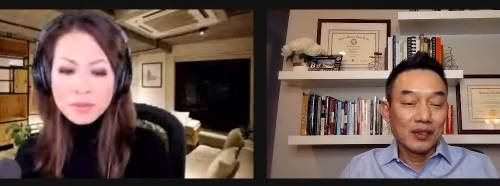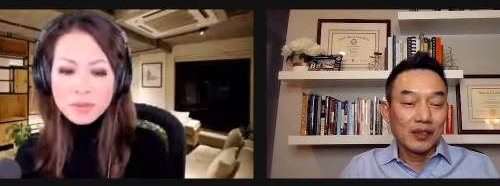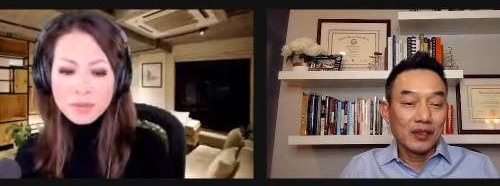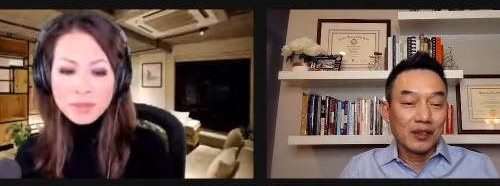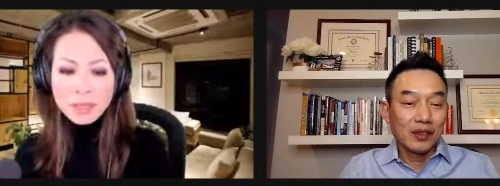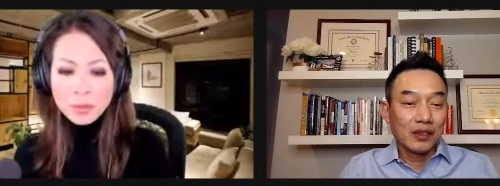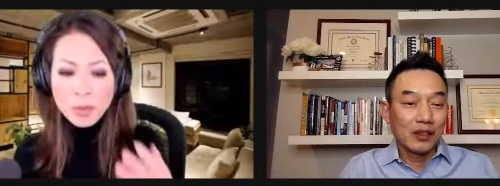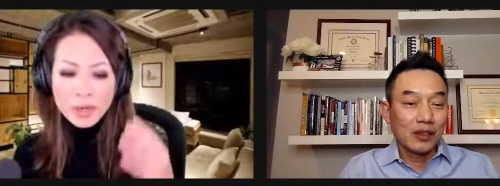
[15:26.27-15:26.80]

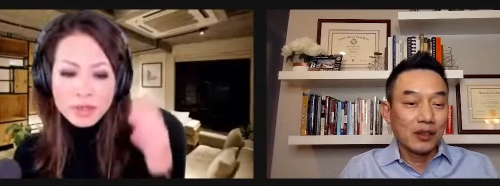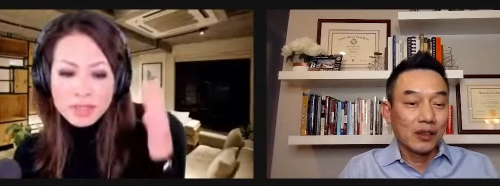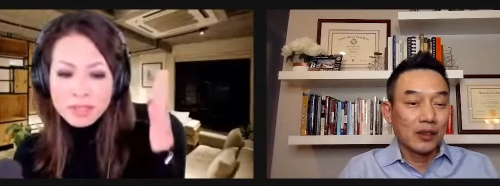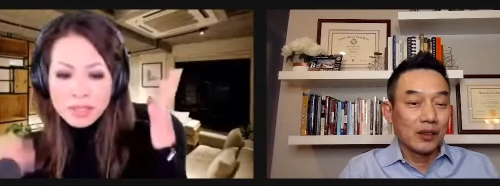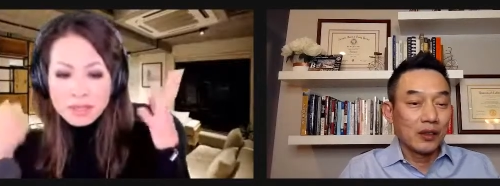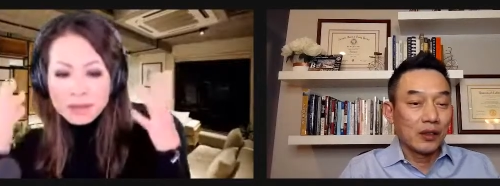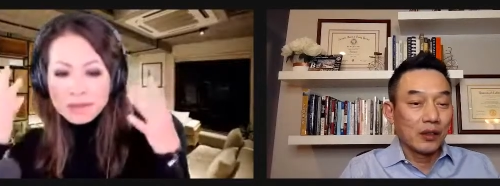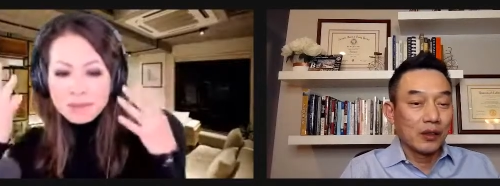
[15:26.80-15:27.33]
Speaker 1: like where does
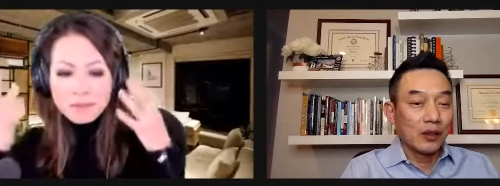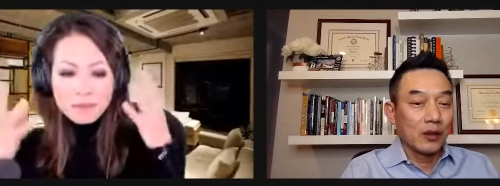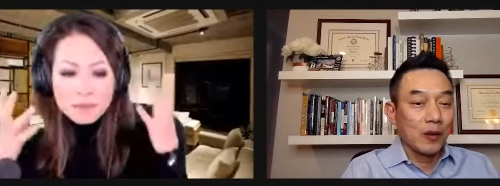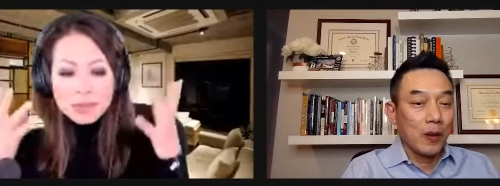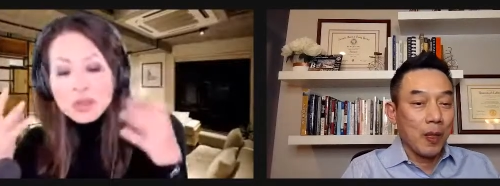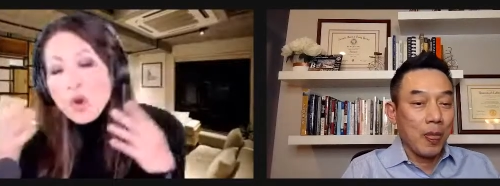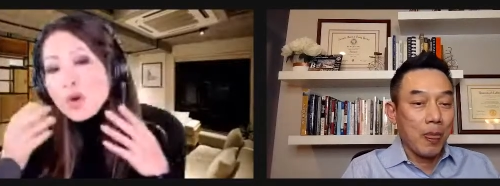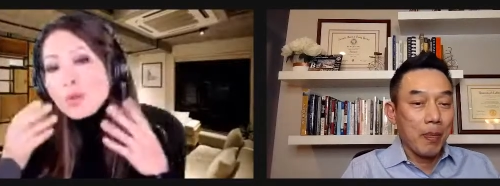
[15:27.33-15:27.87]
it
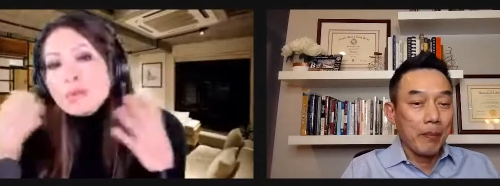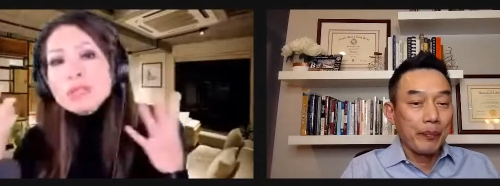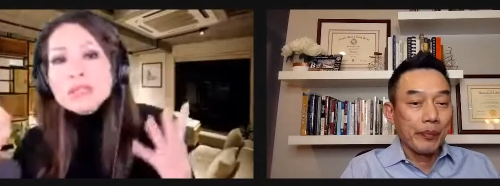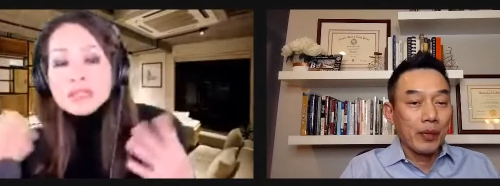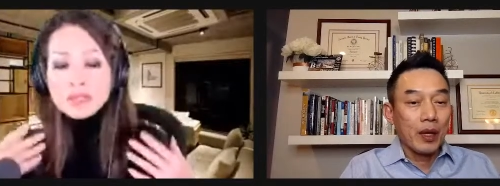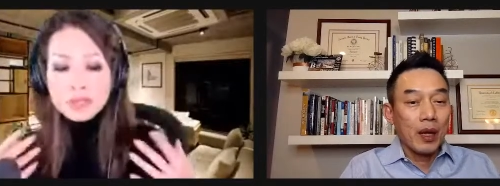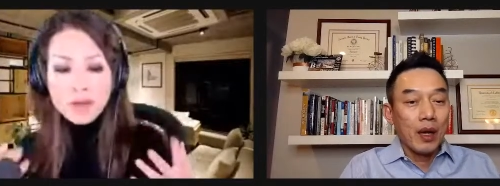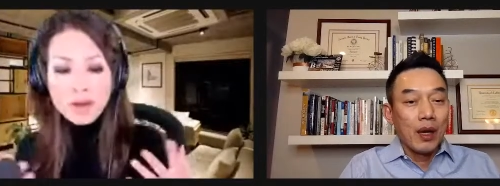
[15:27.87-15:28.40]

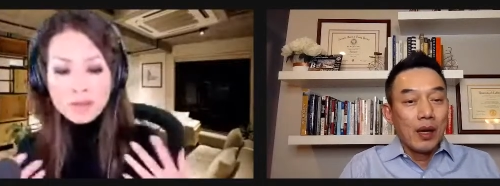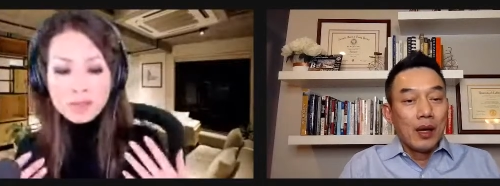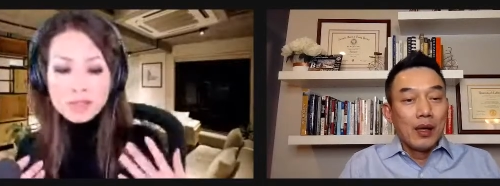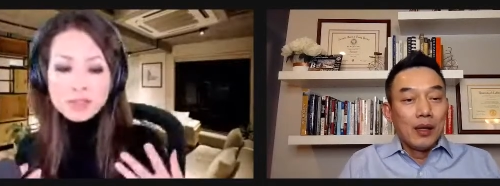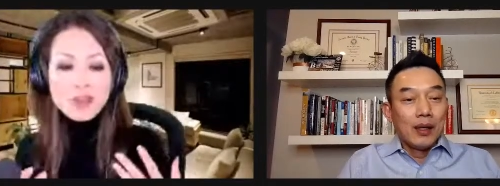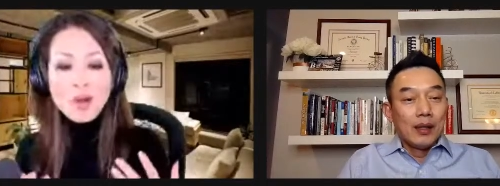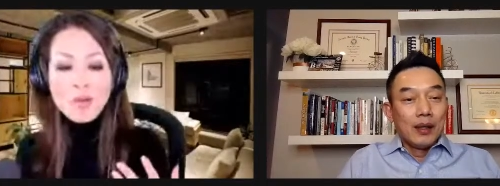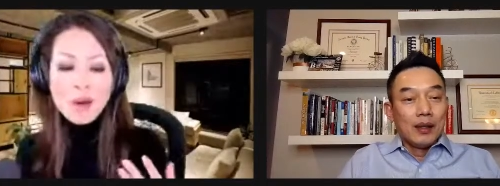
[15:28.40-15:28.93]
normally start to
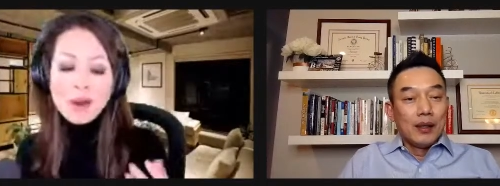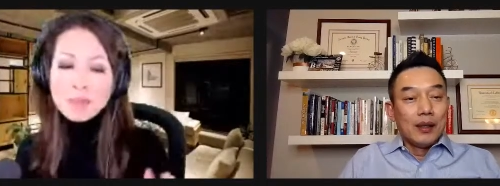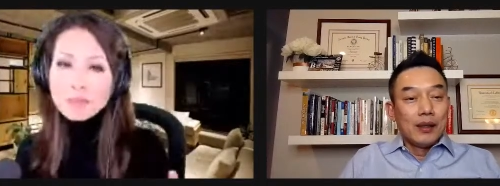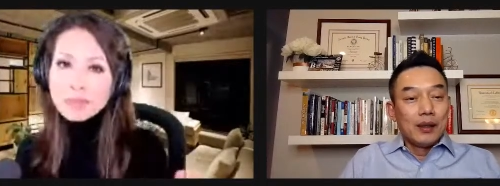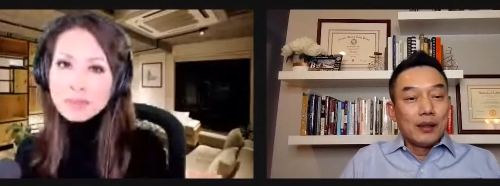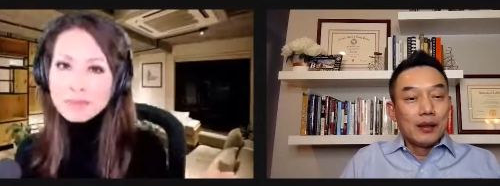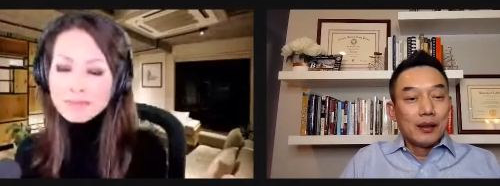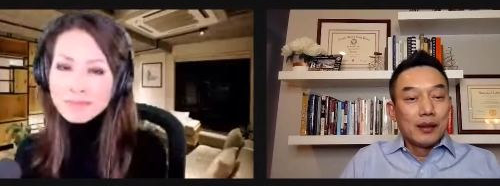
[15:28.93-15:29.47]
show up?
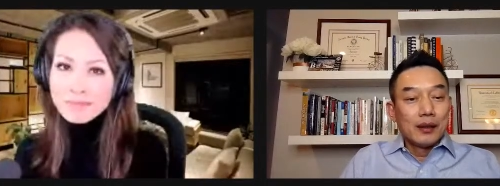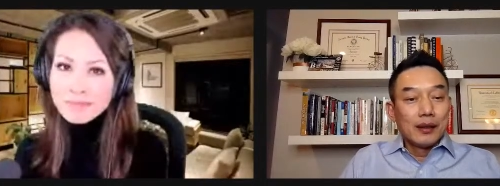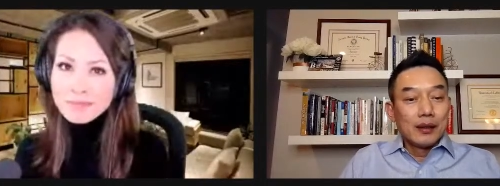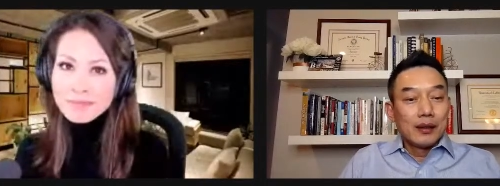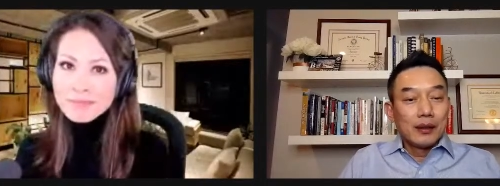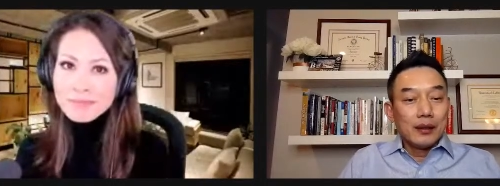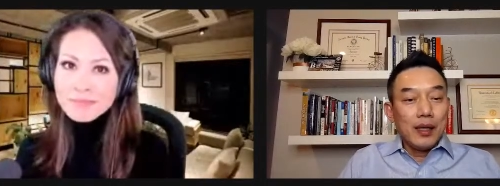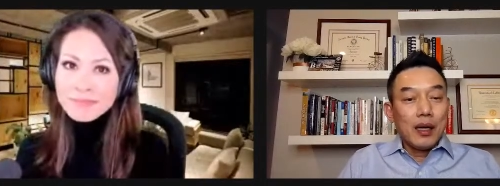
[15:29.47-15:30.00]

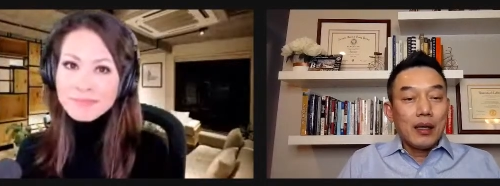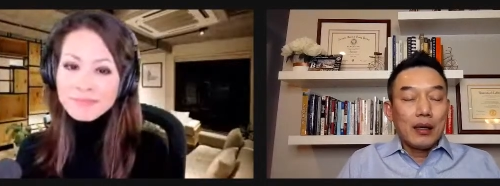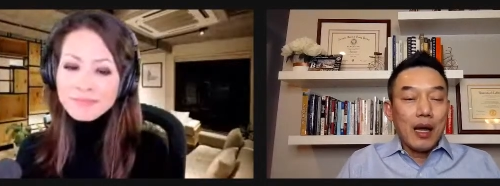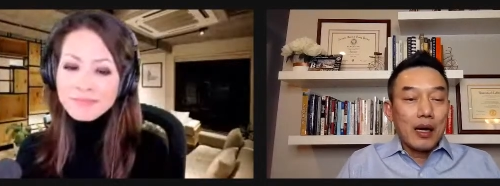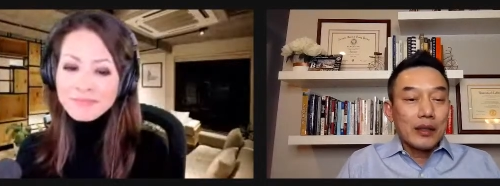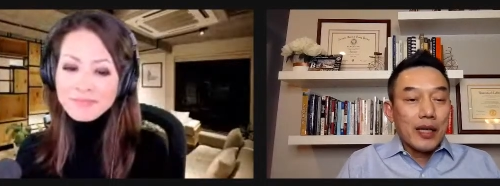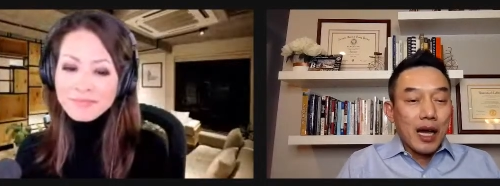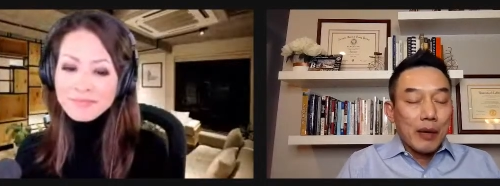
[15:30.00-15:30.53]
Speaker 2: Yeah, a lot of